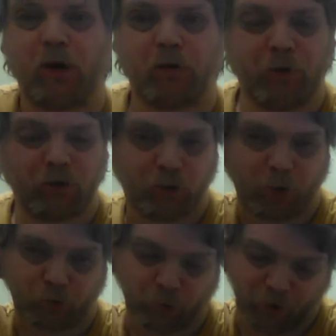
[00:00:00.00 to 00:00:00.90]
the original
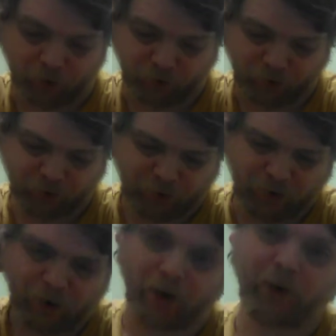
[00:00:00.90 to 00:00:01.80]
Westworld
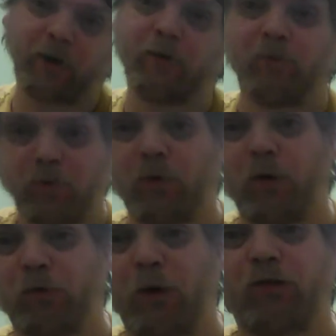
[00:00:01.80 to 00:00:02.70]
and then the
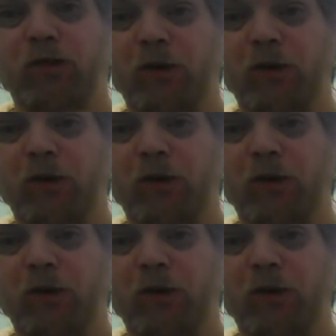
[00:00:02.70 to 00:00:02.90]
Westworld